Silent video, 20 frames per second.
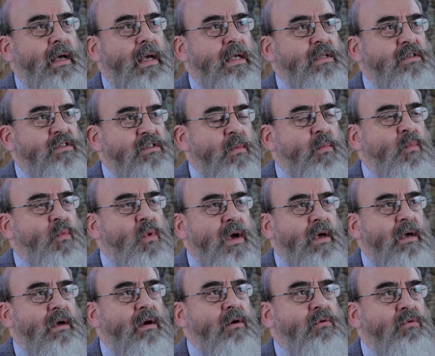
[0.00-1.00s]
in some
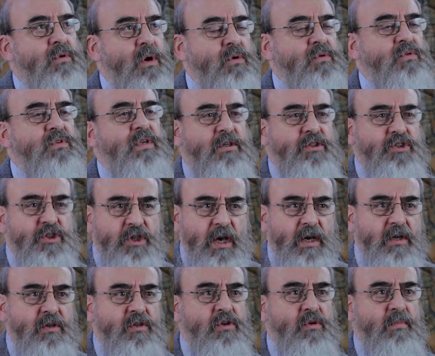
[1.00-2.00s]
way erodes our
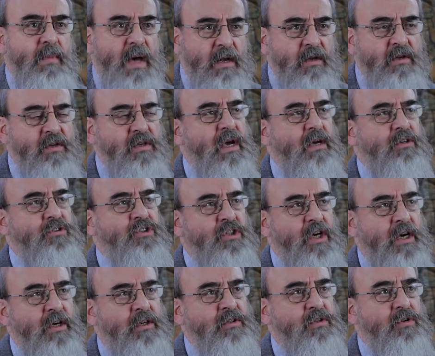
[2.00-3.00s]
shared humanity, our
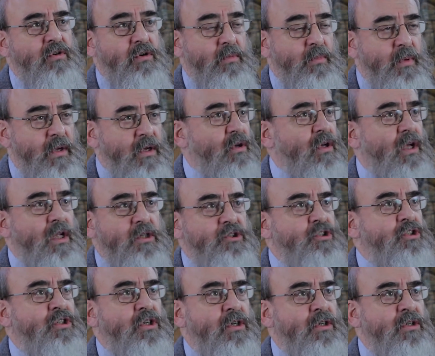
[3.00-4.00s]
shared European
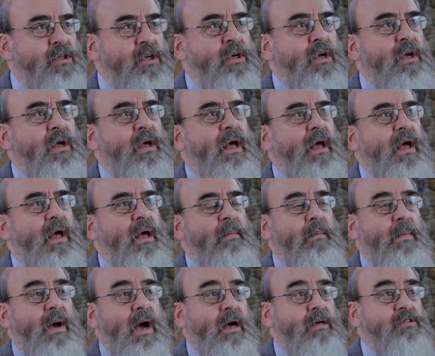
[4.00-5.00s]
culture,
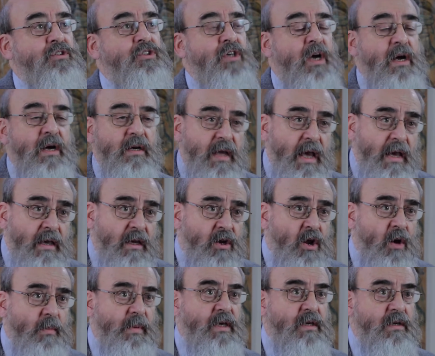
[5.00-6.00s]
our shared
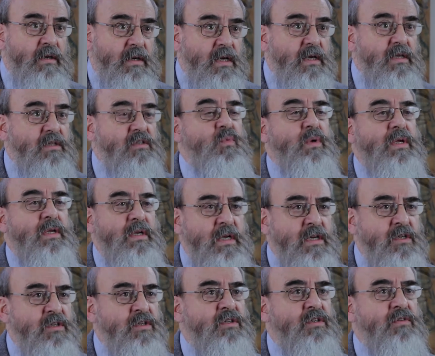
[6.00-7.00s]
economic needs. We
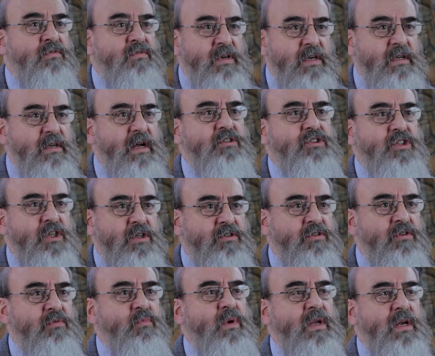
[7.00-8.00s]
need to feed our
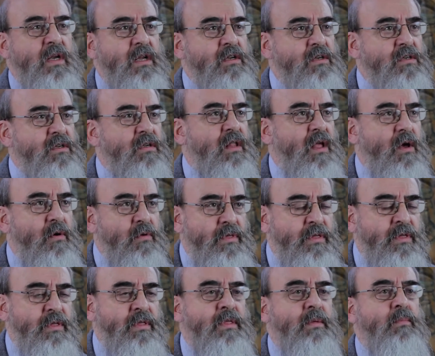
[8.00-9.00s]
children, we need to clothe
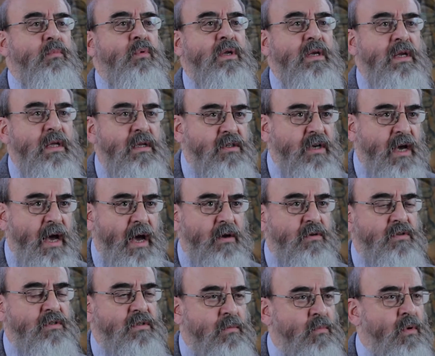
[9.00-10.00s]
them, we need to
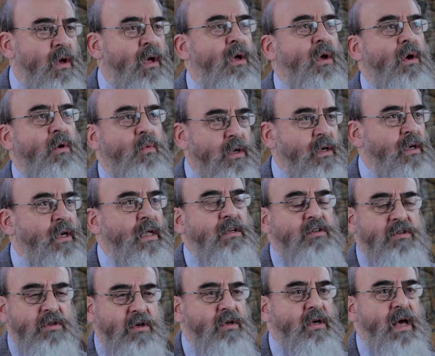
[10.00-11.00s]
house them, we
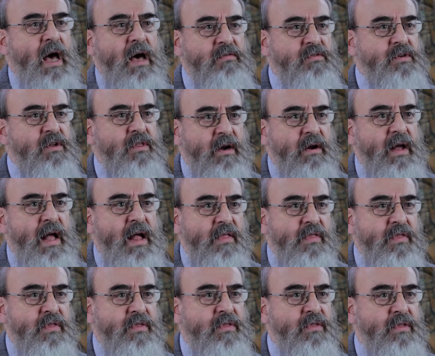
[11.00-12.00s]
need to look after their
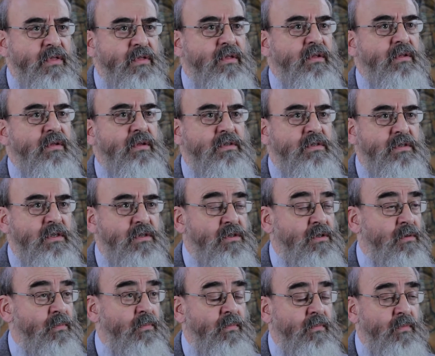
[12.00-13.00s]
health
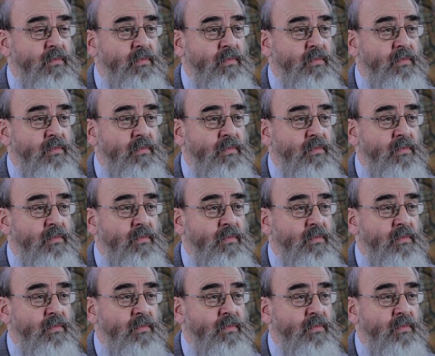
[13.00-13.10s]
system.